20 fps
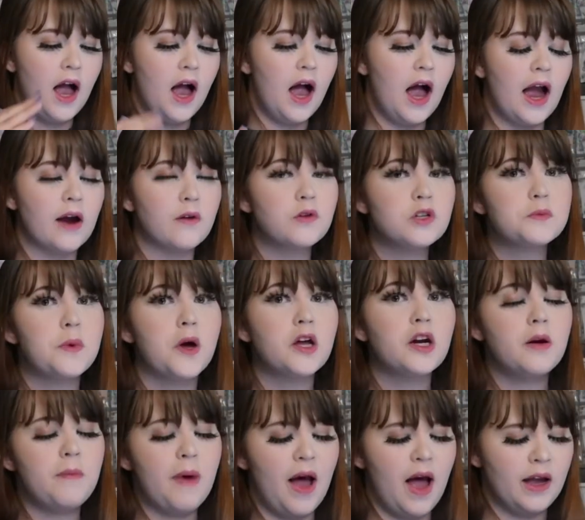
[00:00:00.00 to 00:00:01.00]
I
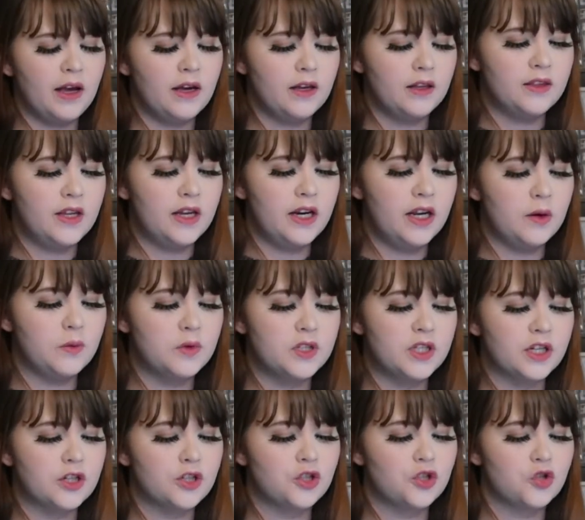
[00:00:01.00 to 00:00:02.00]
responded back that it was
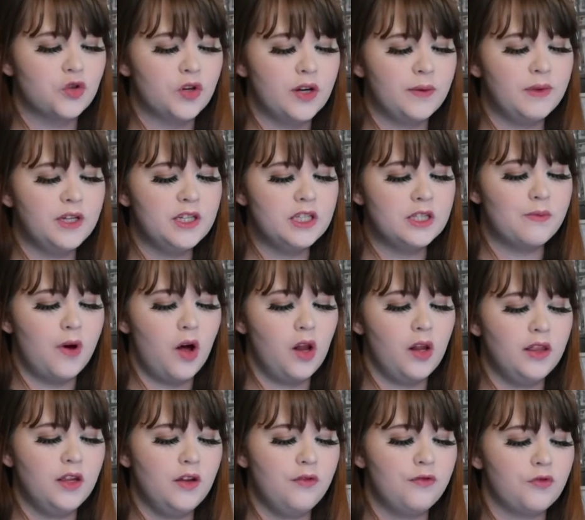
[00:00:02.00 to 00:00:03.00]
extremely small
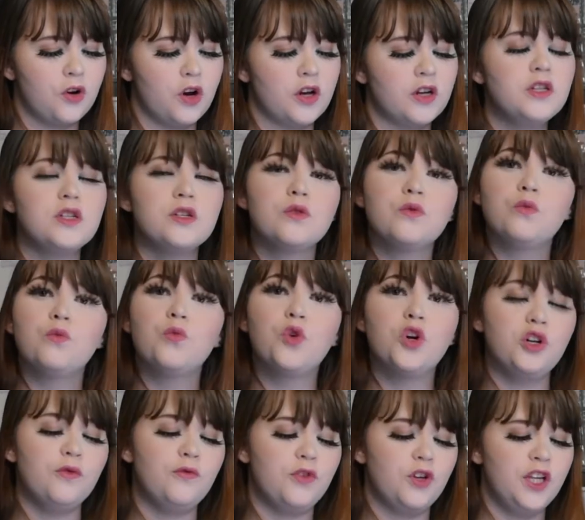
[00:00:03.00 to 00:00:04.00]
in the front,
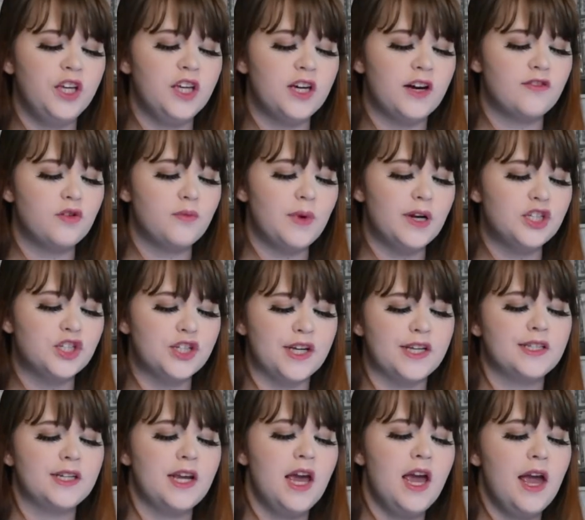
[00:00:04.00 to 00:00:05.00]
wouldn't fully cover my
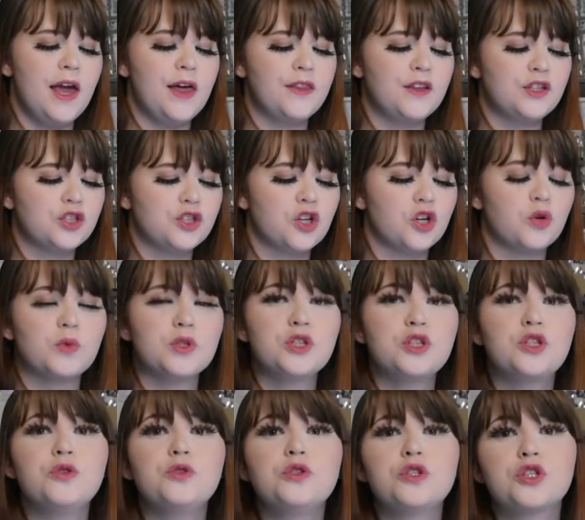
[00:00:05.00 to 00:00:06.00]
chest, and the skirt was
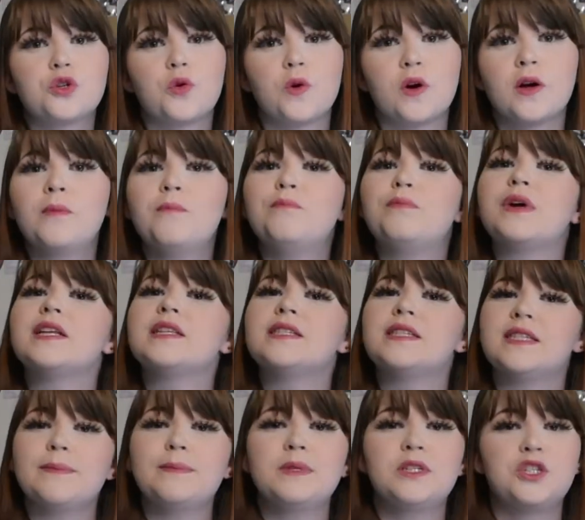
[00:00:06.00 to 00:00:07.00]
too short, but it
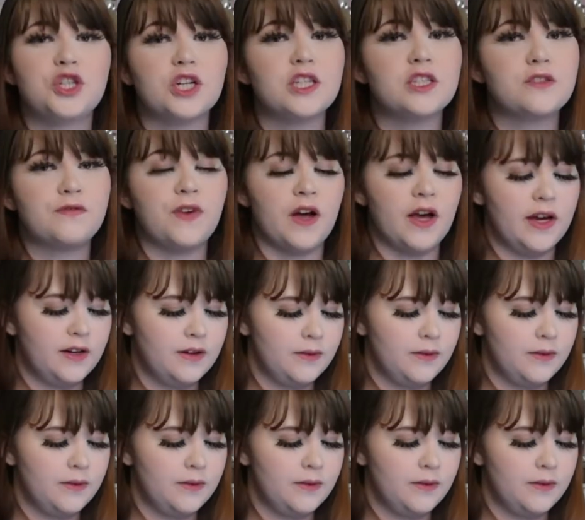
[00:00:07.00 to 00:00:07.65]
zipped just fine.